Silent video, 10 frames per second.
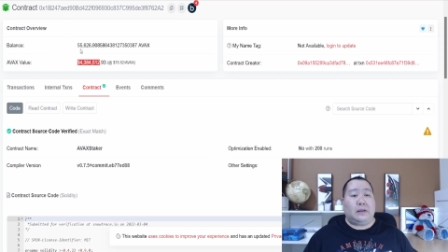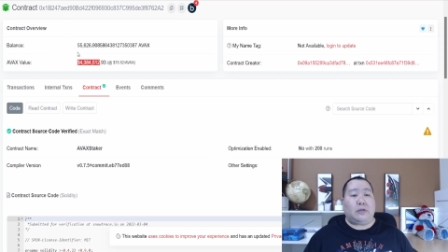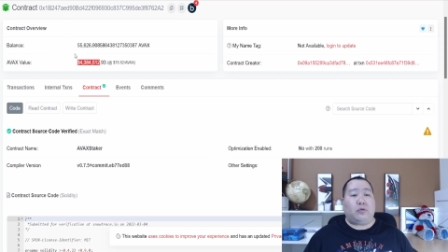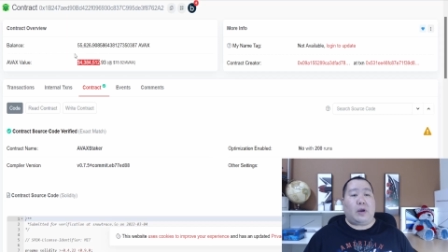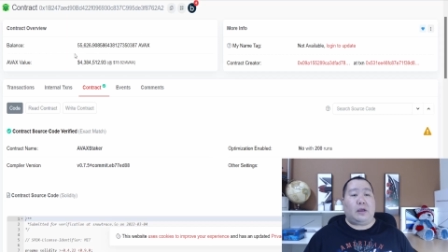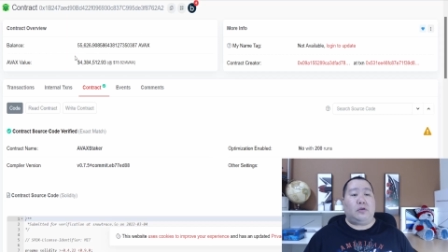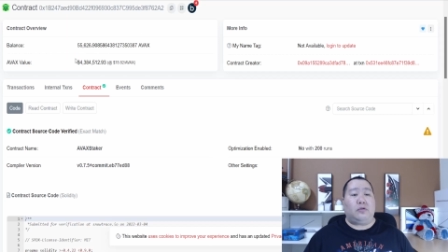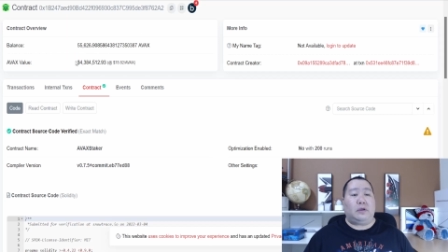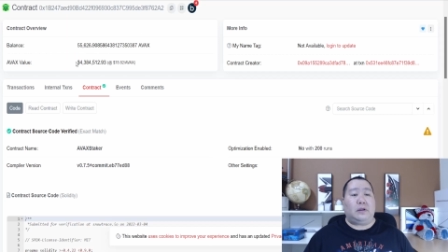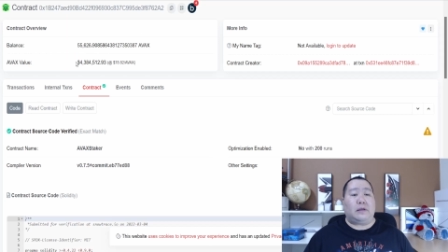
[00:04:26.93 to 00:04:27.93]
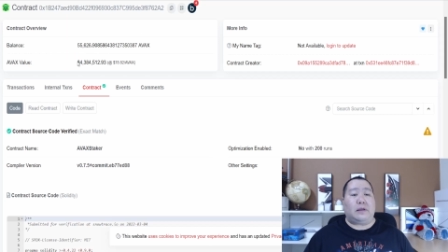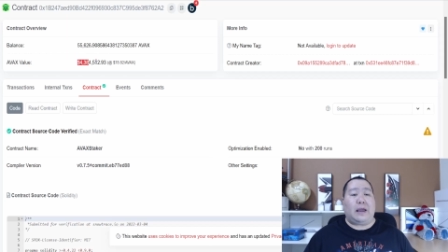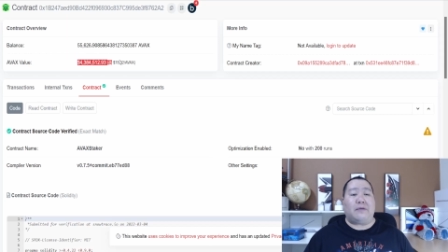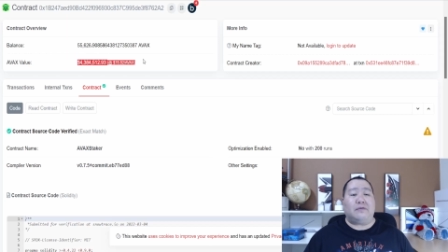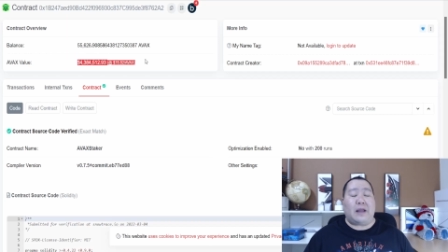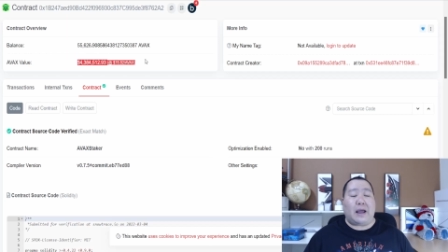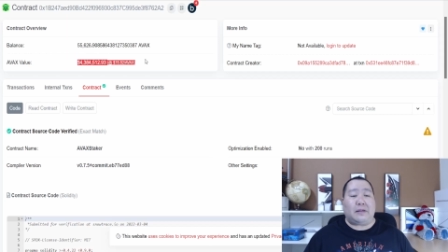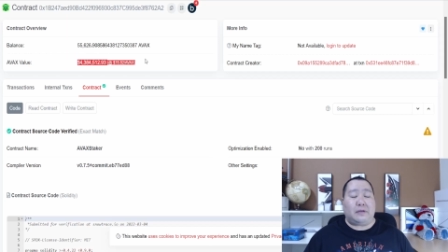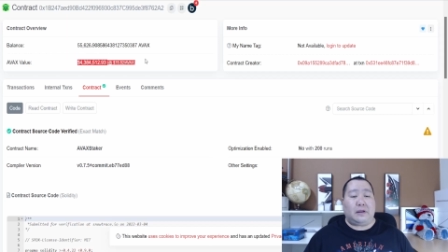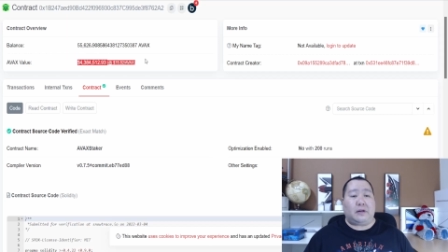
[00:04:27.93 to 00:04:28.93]
That's why you see this. I have
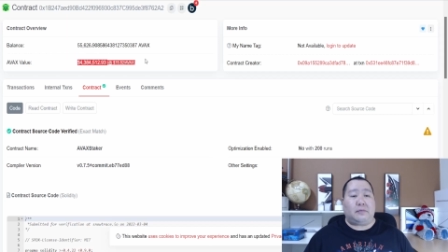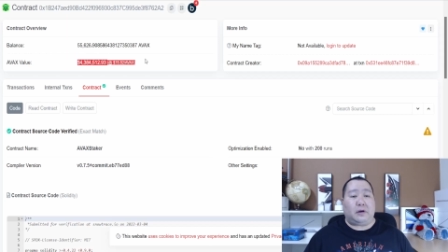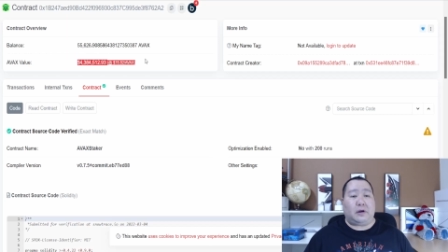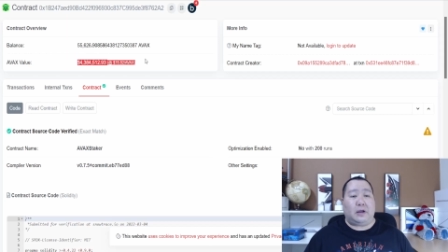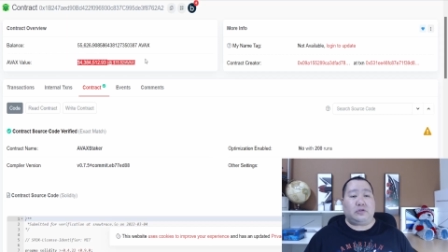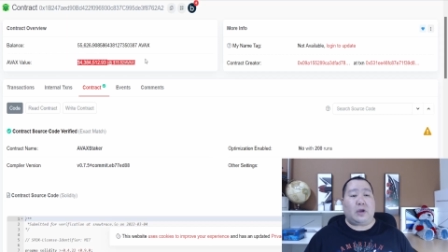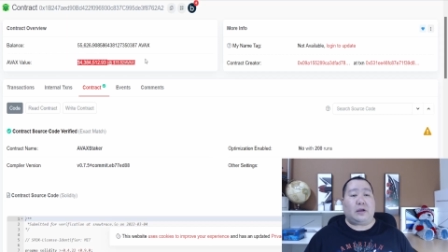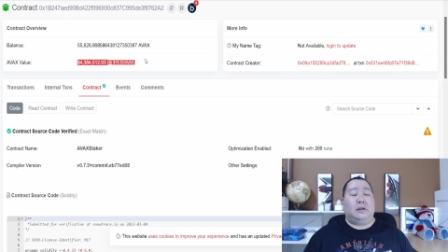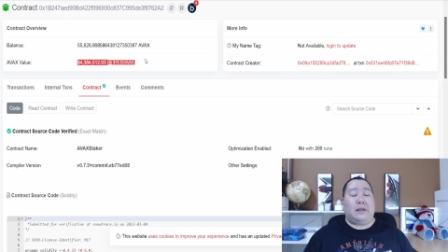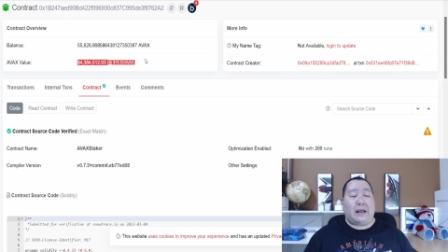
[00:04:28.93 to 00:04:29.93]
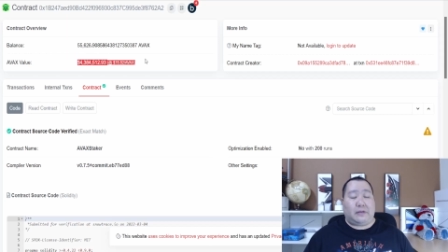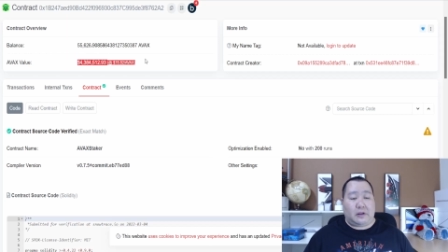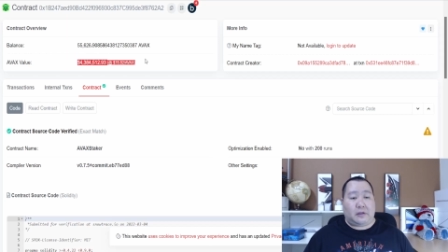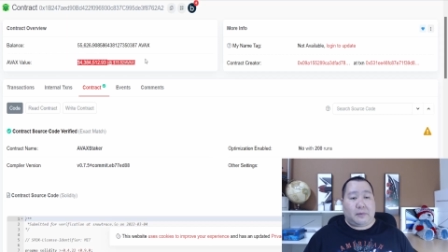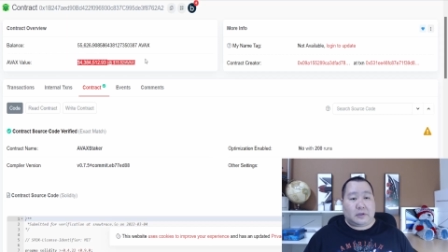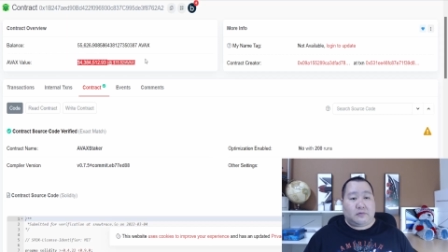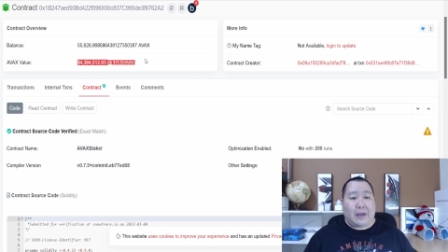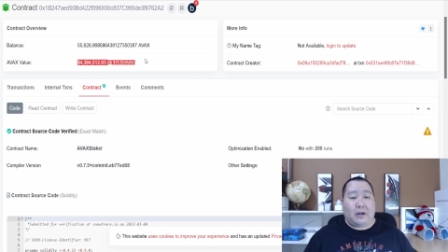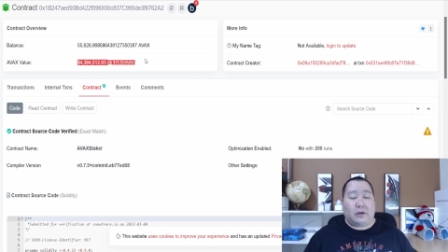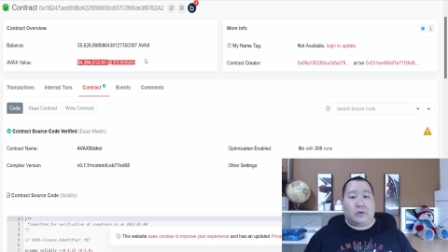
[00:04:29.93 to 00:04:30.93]
not seen a smart contract that has this much
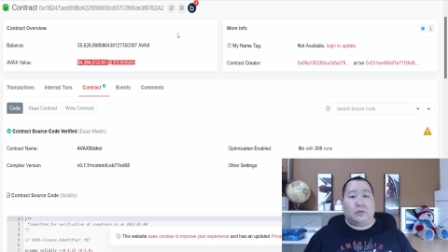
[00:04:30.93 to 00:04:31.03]
value,